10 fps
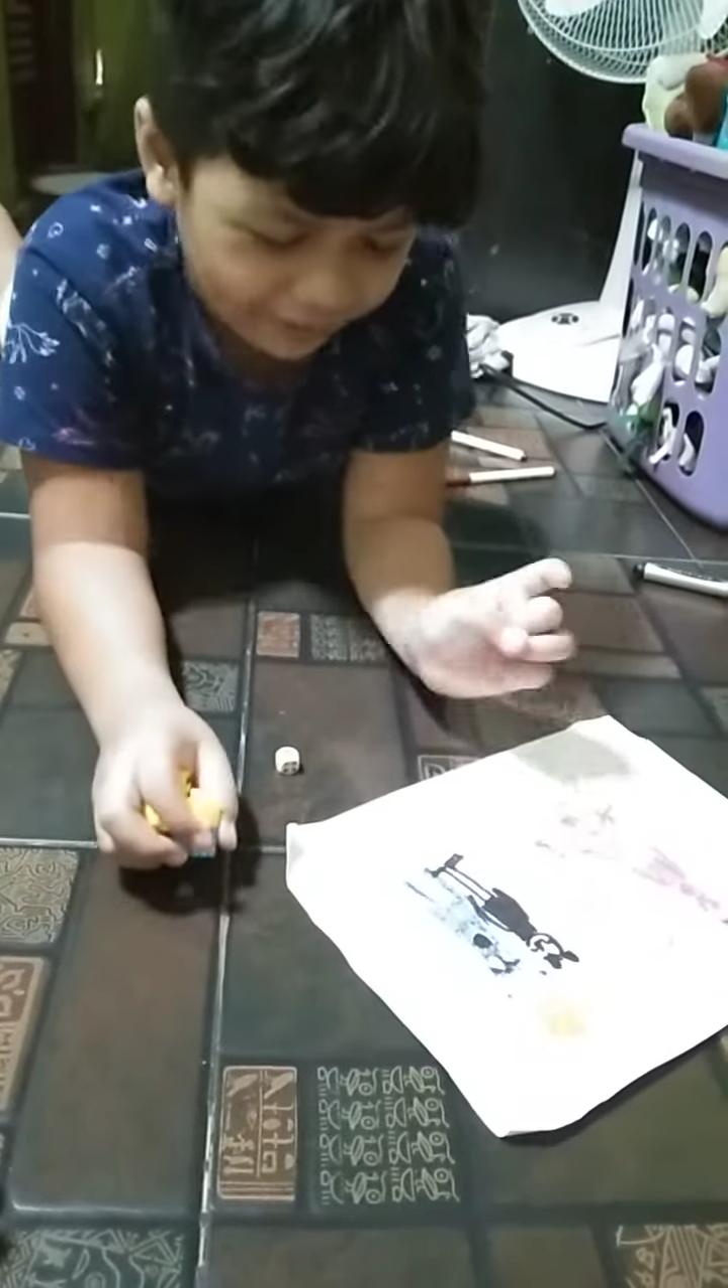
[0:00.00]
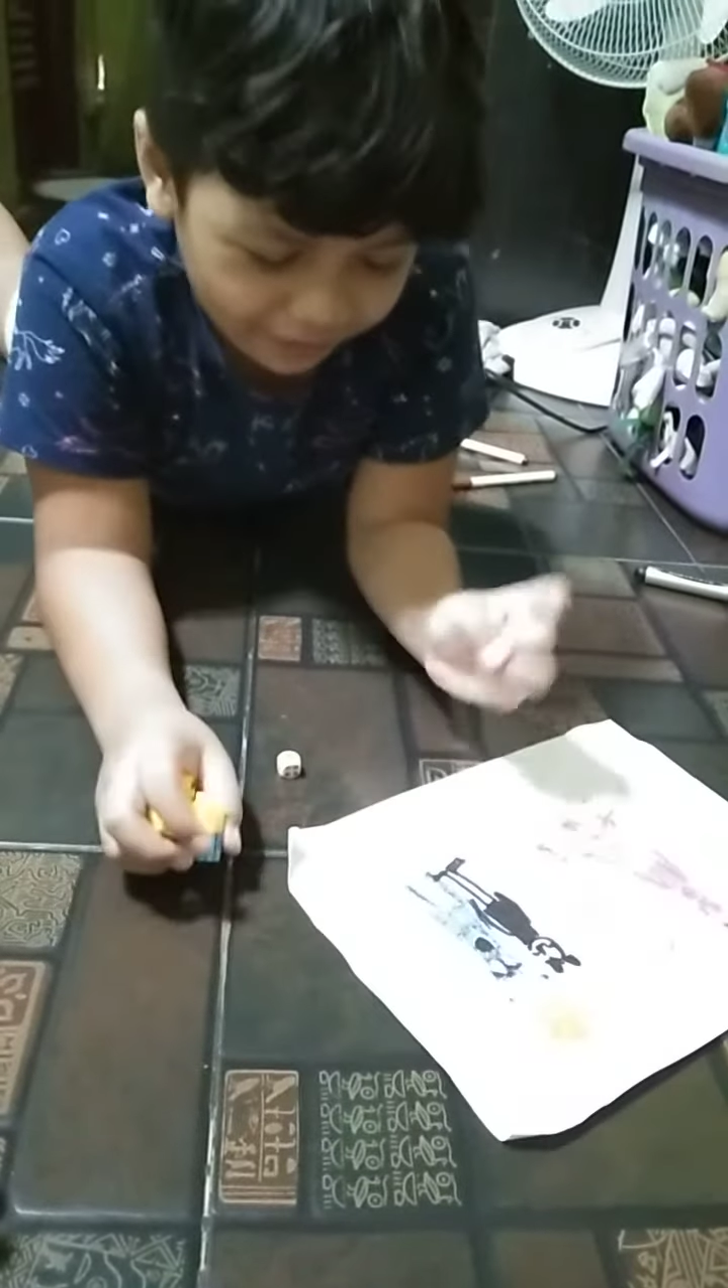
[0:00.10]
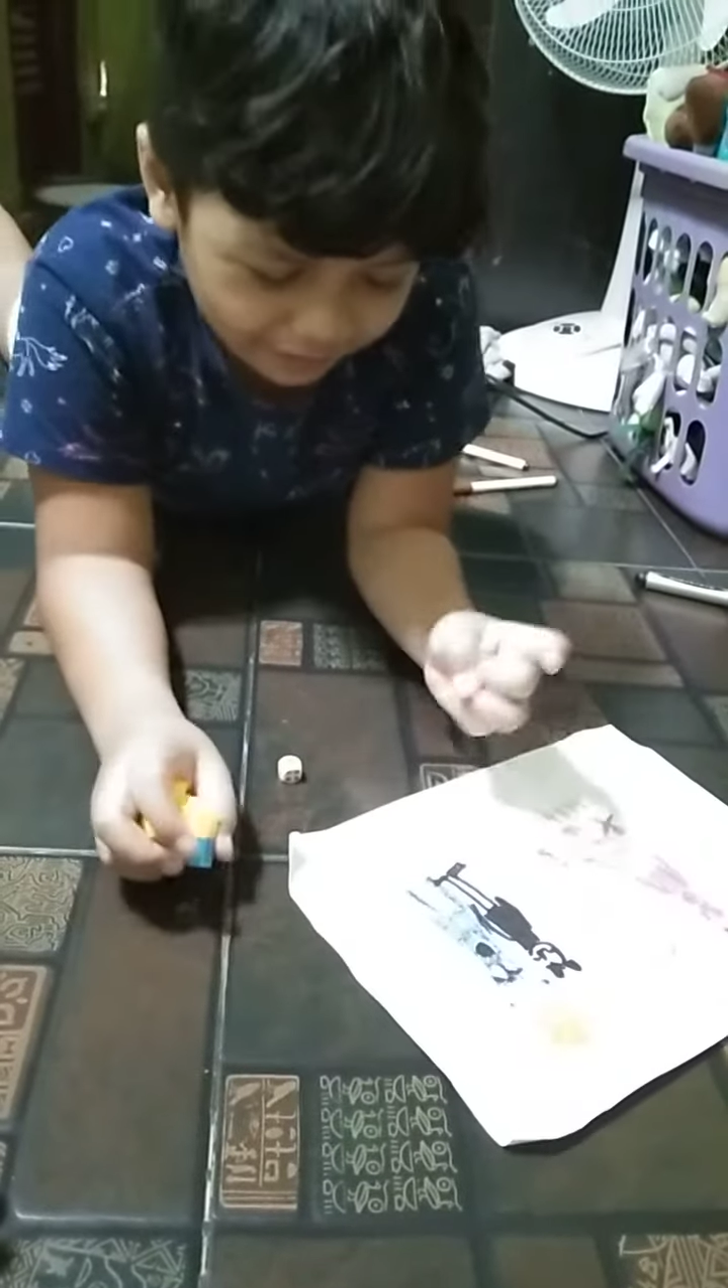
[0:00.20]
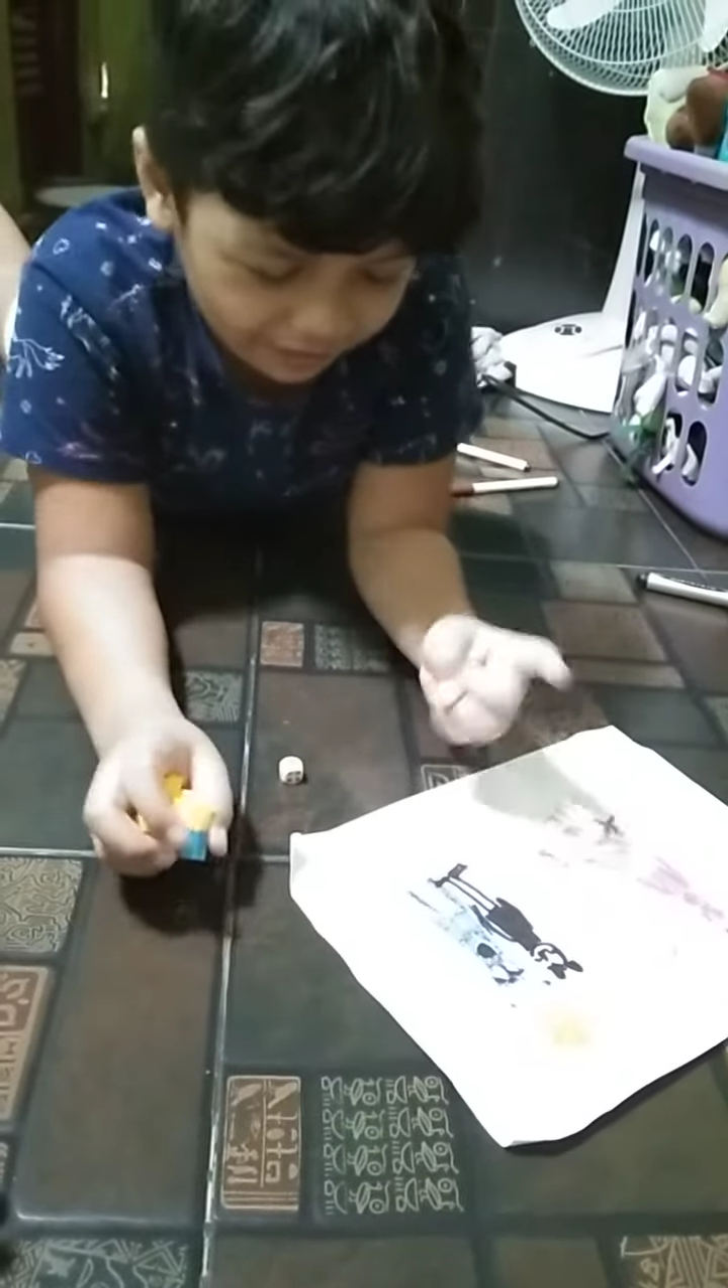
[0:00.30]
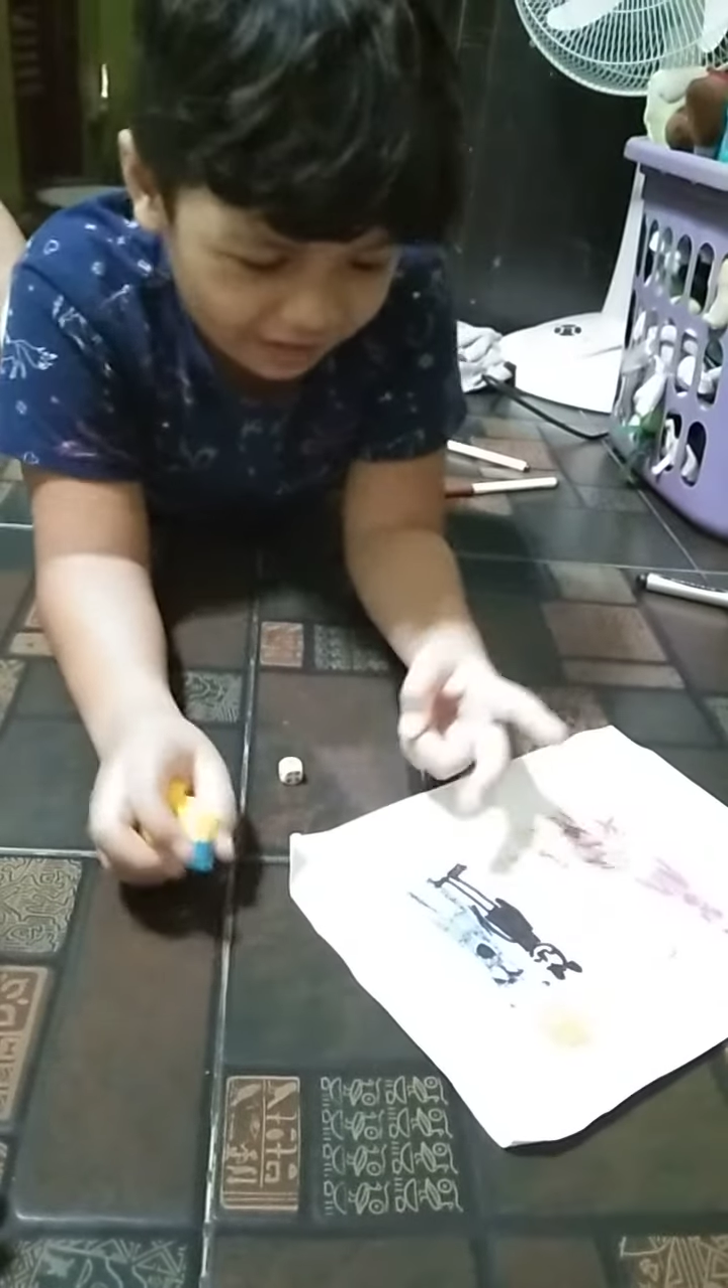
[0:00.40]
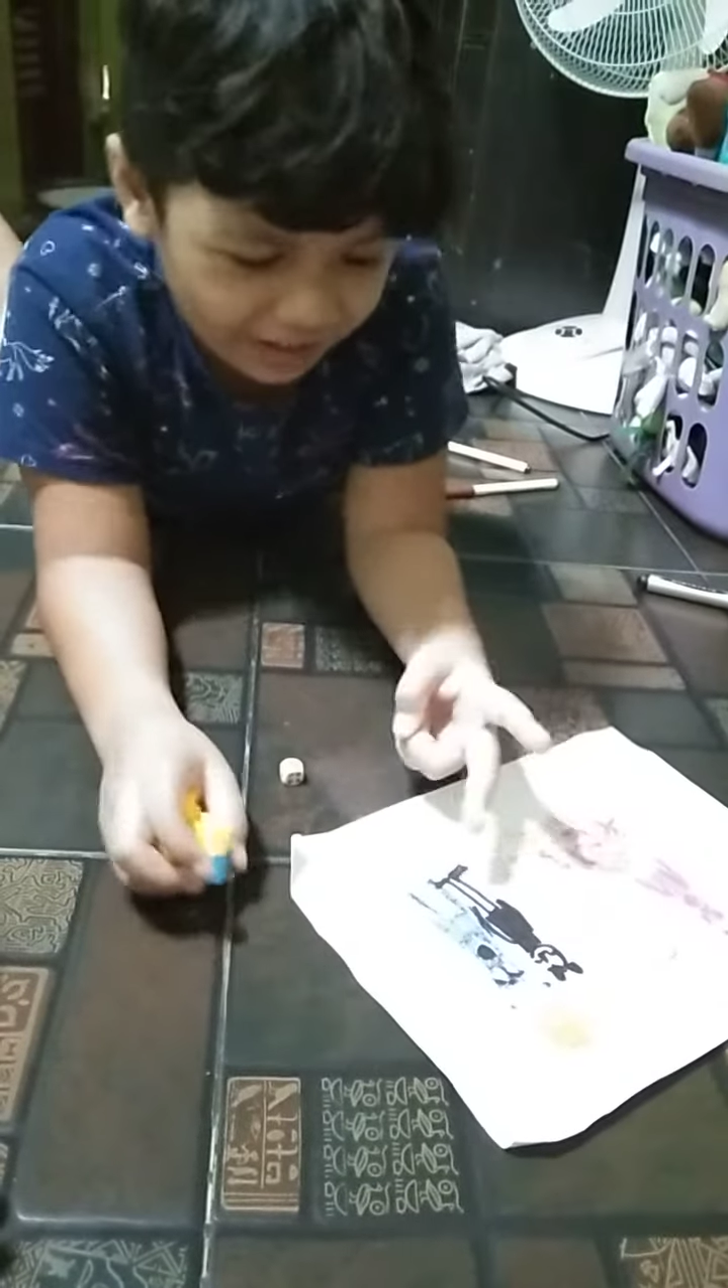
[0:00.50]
and